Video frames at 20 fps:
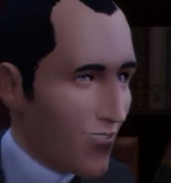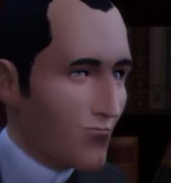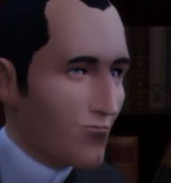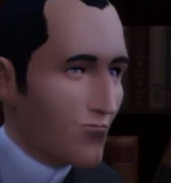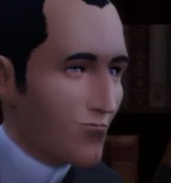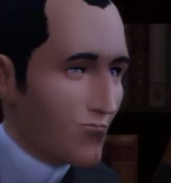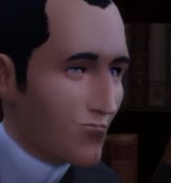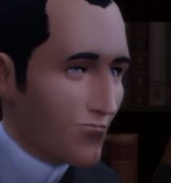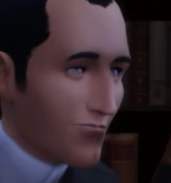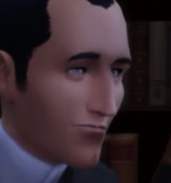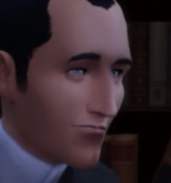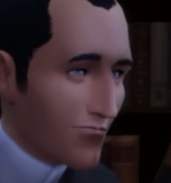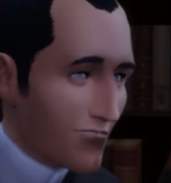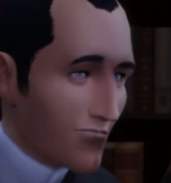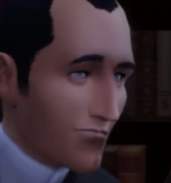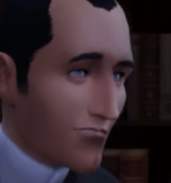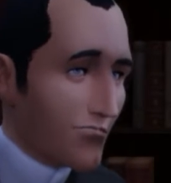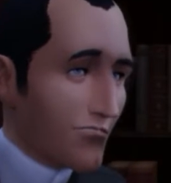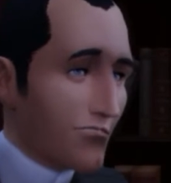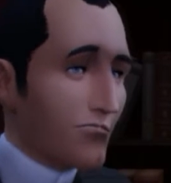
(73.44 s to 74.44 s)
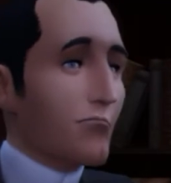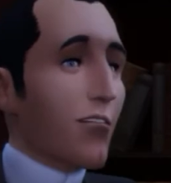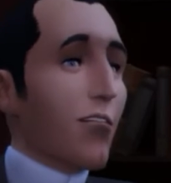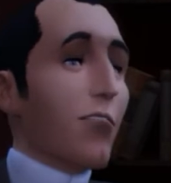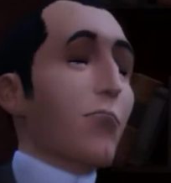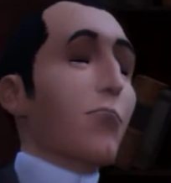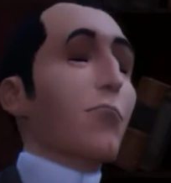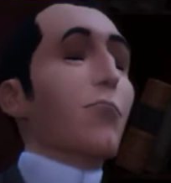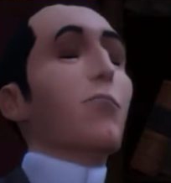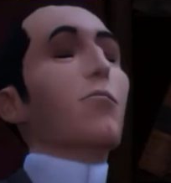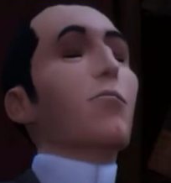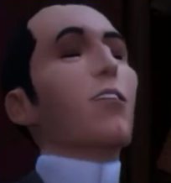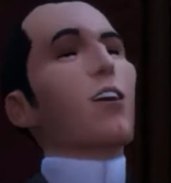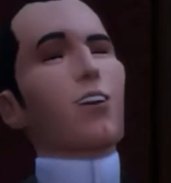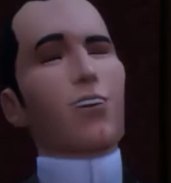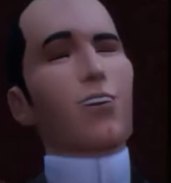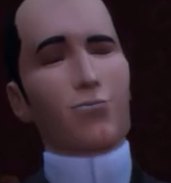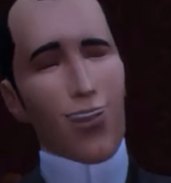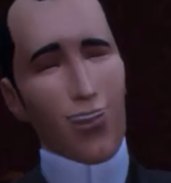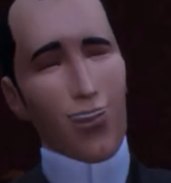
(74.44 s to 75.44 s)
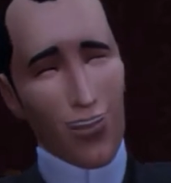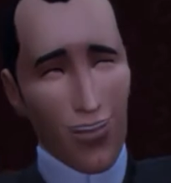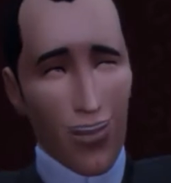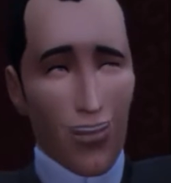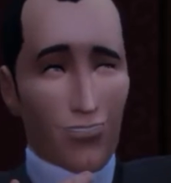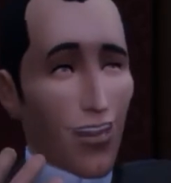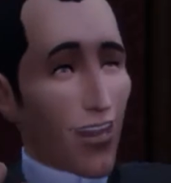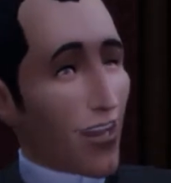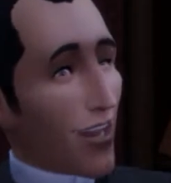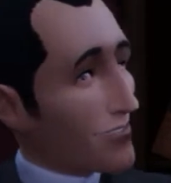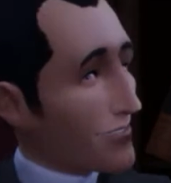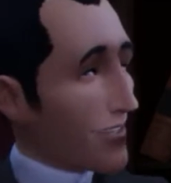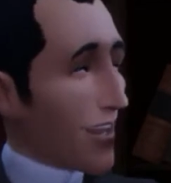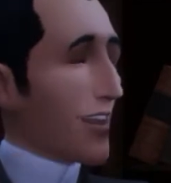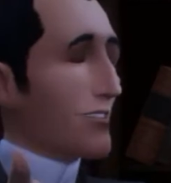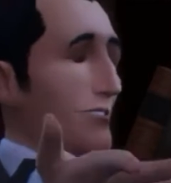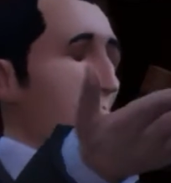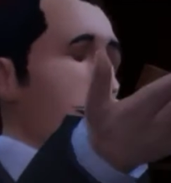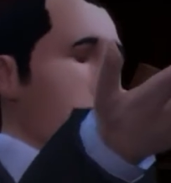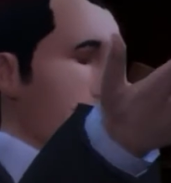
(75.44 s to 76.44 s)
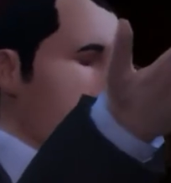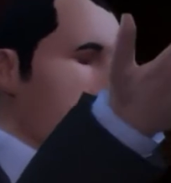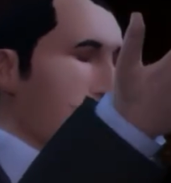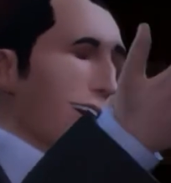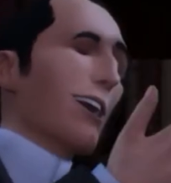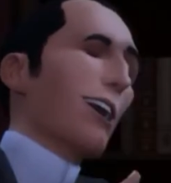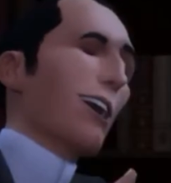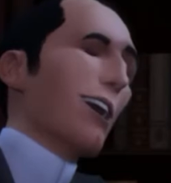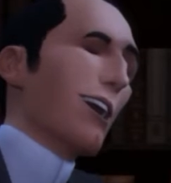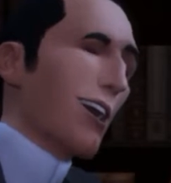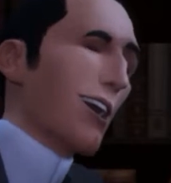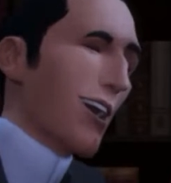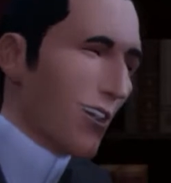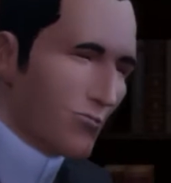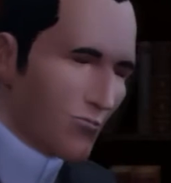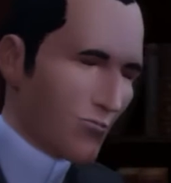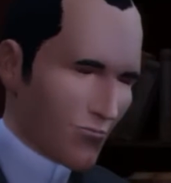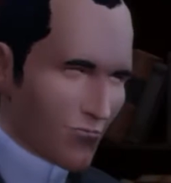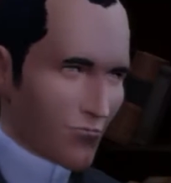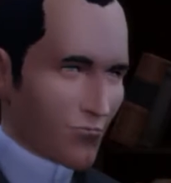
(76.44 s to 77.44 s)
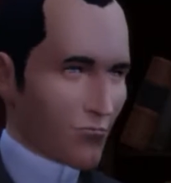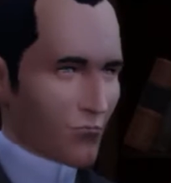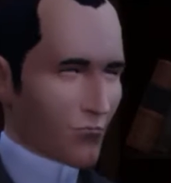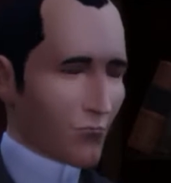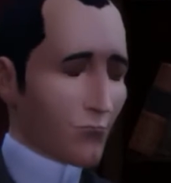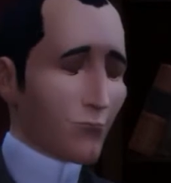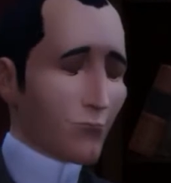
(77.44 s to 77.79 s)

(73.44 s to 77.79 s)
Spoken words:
be something important which has brought you out in such a gale. It is